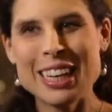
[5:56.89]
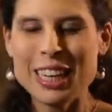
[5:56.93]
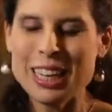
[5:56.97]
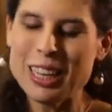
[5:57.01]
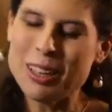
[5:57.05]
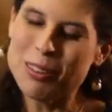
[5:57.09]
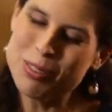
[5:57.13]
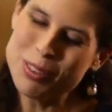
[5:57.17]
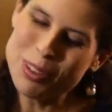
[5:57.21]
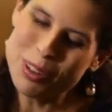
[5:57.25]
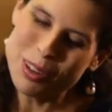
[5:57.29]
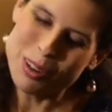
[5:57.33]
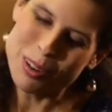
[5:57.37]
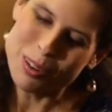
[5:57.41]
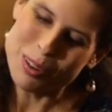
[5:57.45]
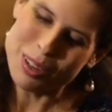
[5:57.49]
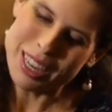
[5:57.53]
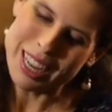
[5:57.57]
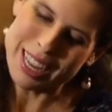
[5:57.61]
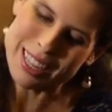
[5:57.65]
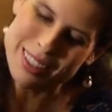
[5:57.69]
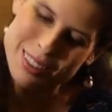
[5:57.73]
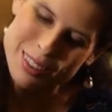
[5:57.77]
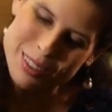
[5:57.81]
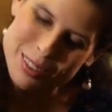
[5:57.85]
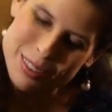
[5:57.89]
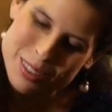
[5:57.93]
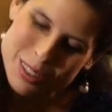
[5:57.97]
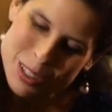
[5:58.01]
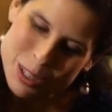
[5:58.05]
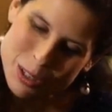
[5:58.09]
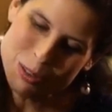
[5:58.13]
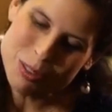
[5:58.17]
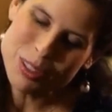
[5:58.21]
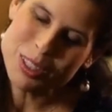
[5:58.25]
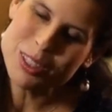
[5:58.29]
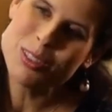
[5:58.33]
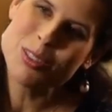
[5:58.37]
If you look at the
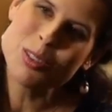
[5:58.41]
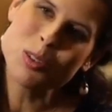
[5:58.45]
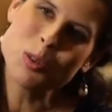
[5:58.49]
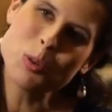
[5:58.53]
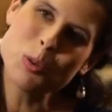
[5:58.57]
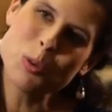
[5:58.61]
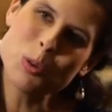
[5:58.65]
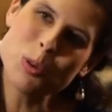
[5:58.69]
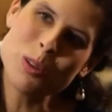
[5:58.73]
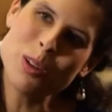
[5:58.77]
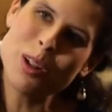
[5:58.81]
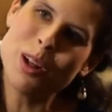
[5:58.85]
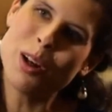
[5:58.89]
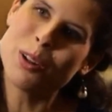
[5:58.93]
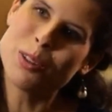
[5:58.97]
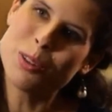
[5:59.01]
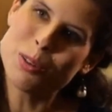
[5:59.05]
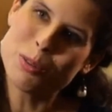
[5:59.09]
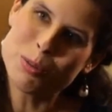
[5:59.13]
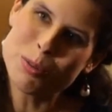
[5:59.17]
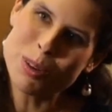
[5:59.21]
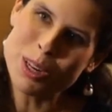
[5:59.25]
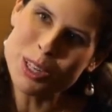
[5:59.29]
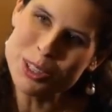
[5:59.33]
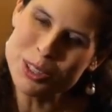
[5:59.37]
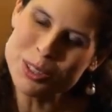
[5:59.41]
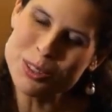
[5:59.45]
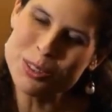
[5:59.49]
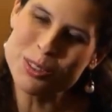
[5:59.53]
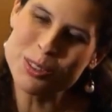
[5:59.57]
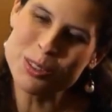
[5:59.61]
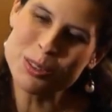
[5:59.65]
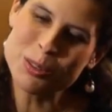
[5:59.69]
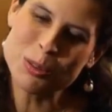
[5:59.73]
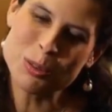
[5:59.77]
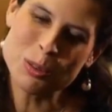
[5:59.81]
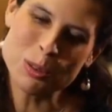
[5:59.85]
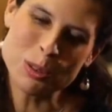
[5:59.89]
Soviet school or the Russian
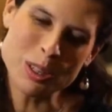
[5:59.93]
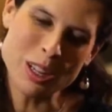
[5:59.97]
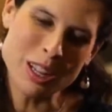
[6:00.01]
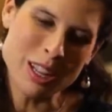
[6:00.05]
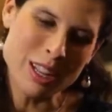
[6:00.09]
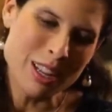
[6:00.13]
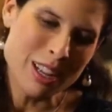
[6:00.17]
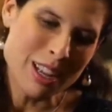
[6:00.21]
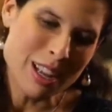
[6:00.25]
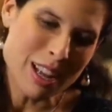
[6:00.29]
school